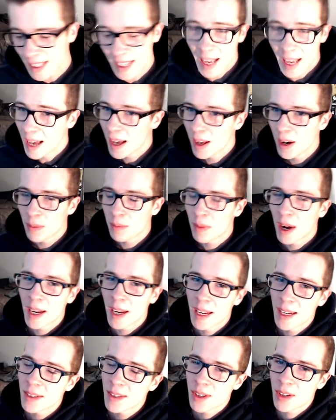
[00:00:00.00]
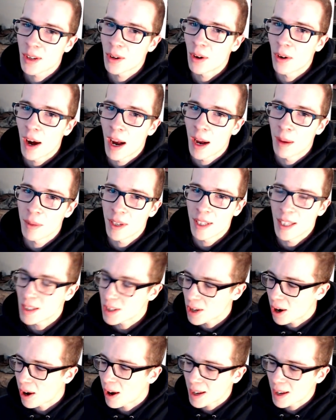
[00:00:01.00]
You hit up my Instagram and you
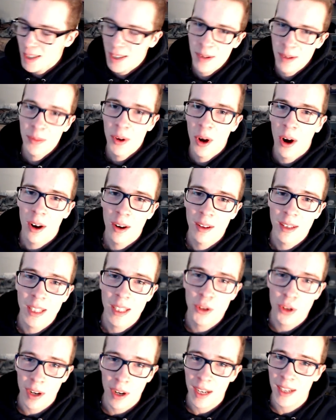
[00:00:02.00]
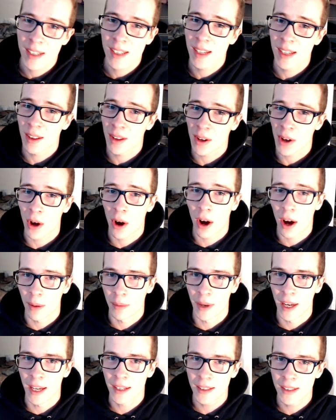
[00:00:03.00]
toss some gnarly tricks in the
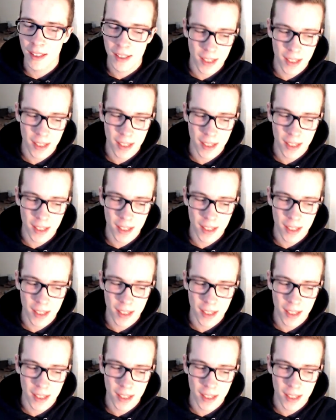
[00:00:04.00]
comments.